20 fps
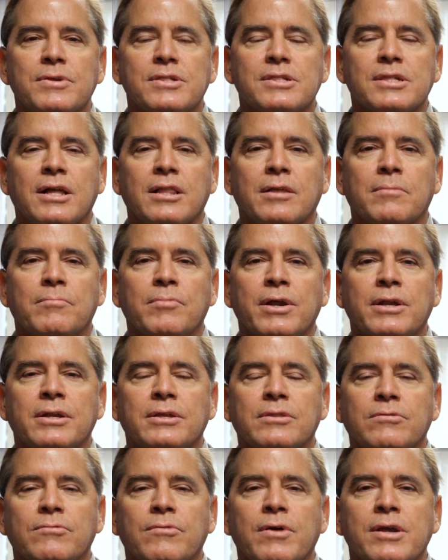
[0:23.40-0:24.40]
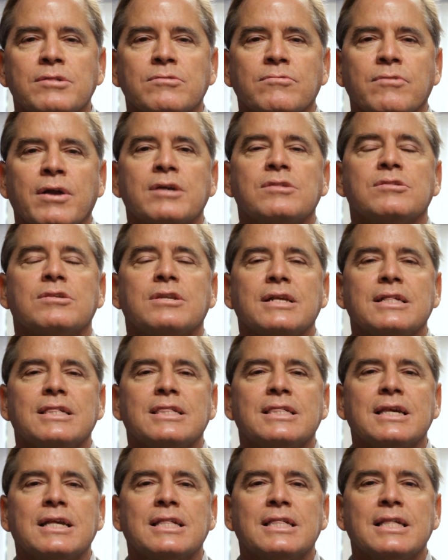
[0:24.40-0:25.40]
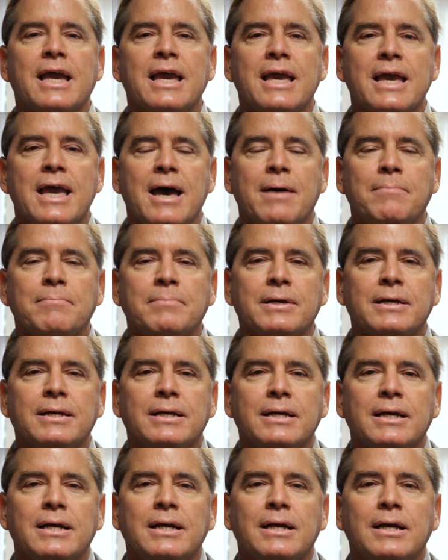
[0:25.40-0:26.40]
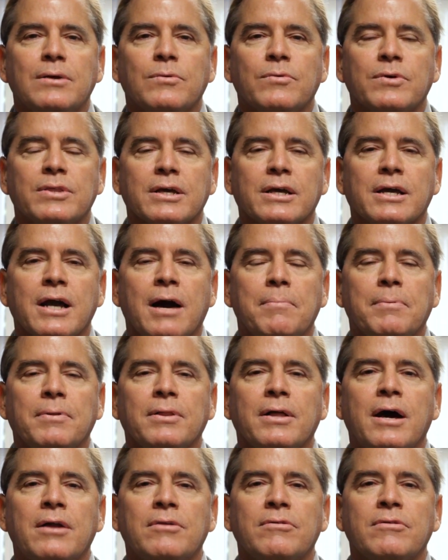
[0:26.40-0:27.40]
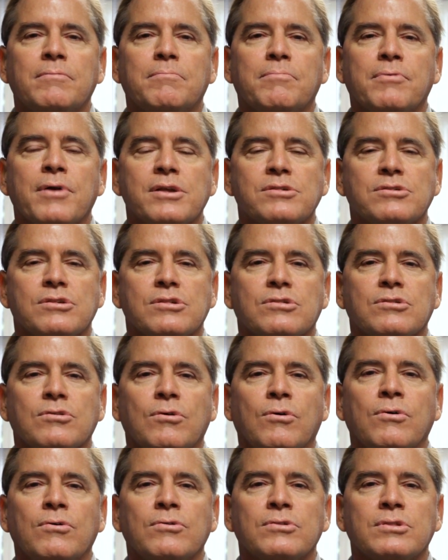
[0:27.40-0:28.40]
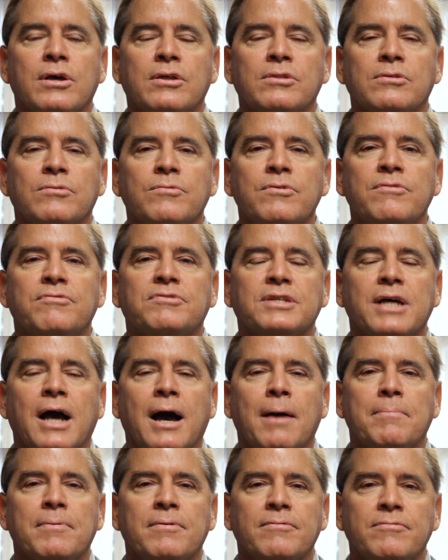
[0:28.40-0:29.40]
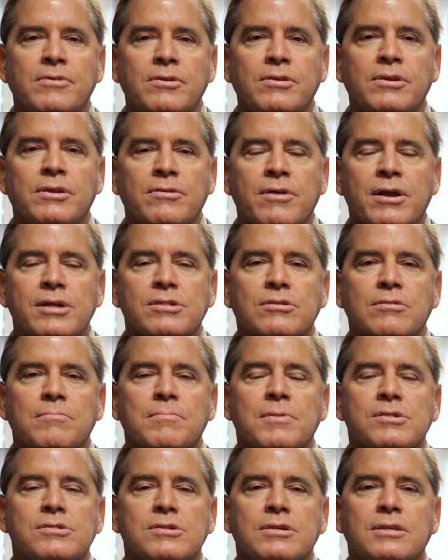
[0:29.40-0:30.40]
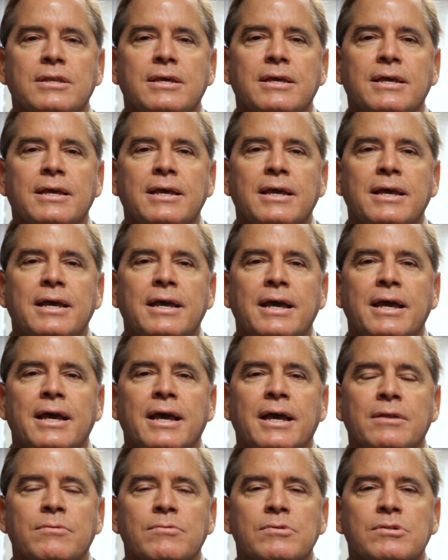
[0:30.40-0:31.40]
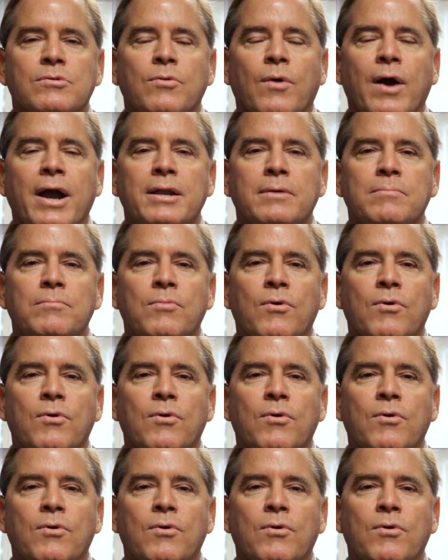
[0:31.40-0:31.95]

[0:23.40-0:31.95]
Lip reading: we celebrated the resurrection at 6 a.m. with a couple hundred precious souls on the rooftop of Union Rescue Mission, and it was quite a